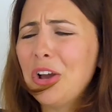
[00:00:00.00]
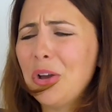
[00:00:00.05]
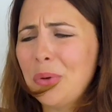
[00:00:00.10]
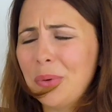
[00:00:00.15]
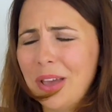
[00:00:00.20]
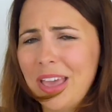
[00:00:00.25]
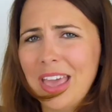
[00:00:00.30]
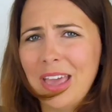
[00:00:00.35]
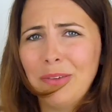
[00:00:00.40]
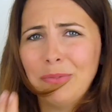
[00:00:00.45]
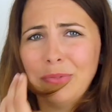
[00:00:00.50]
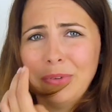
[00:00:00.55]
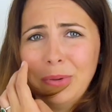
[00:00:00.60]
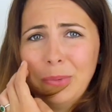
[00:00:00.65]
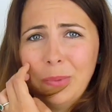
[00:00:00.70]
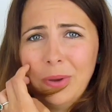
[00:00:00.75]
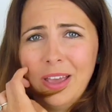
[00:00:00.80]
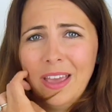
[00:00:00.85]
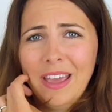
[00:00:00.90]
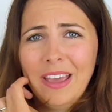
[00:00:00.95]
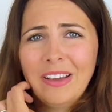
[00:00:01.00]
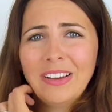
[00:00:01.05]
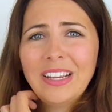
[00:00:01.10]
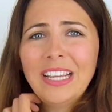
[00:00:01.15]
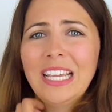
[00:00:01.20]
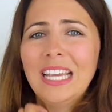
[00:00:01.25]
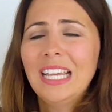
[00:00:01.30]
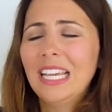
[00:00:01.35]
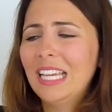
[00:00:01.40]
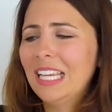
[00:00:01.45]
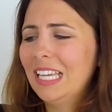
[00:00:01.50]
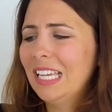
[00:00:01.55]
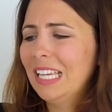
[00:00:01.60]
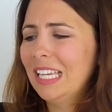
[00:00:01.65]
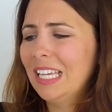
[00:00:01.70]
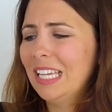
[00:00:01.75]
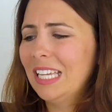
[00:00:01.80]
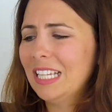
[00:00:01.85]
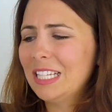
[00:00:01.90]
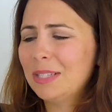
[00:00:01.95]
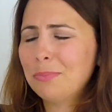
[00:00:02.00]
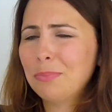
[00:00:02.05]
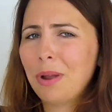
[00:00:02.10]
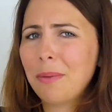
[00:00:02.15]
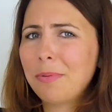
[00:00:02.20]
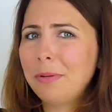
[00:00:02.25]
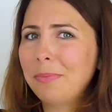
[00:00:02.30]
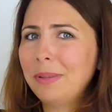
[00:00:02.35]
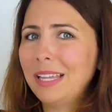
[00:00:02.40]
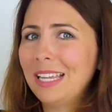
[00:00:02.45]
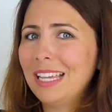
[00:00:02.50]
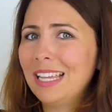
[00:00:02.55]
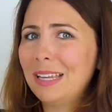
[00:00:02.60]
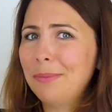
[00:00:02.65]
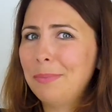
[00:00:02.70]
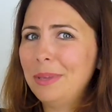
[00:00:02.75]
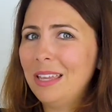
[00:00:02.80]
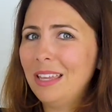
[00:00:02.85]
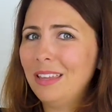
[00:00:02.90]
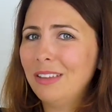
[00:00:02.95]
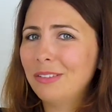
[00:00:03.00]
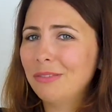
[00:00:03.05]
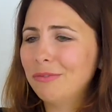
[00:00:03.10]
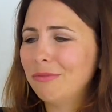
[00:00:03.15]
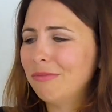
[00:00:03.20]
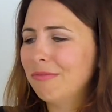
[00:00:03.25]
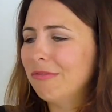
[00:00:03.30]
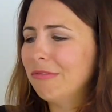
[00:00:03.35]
go everywhere. It's probably gonna be